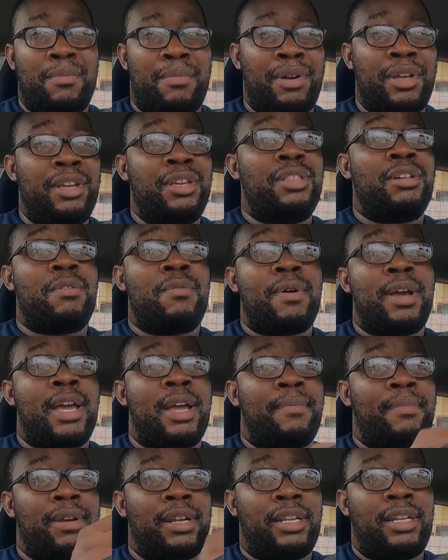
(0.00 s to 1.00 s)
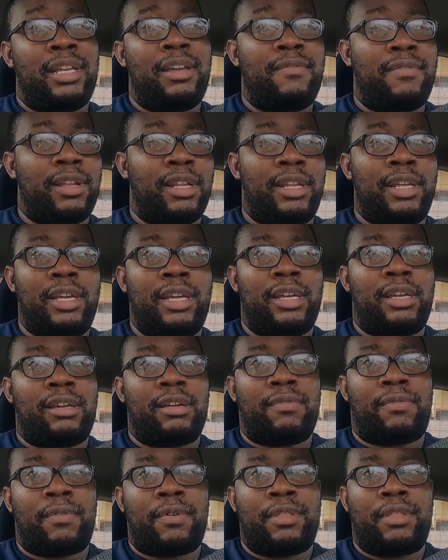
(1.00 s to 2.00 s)
But either way, I'm going to leave the link
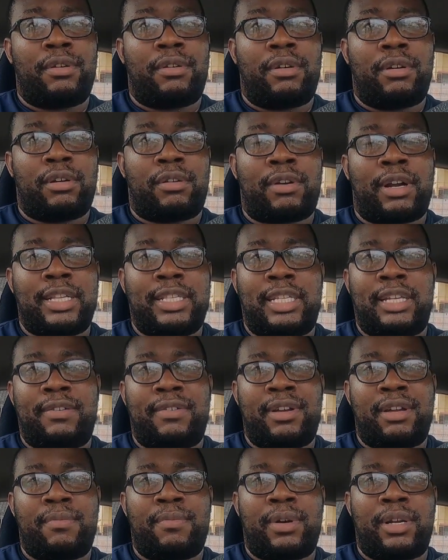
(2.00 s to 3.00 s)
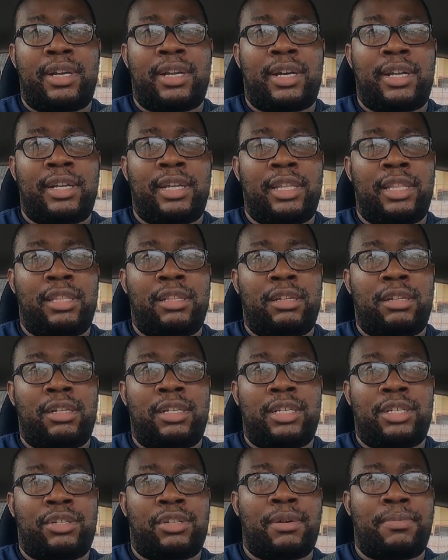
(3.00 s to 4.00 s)
for the criteria and whatnot in
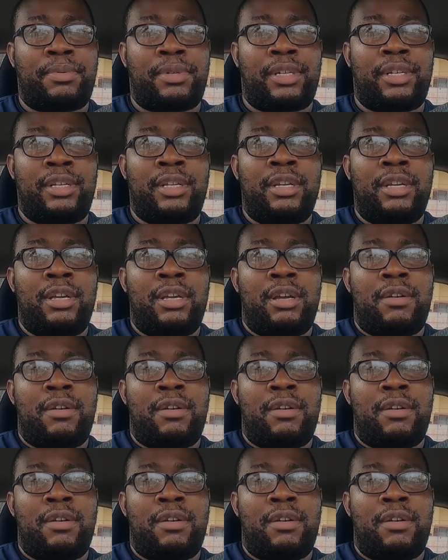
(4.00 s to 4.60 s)
the description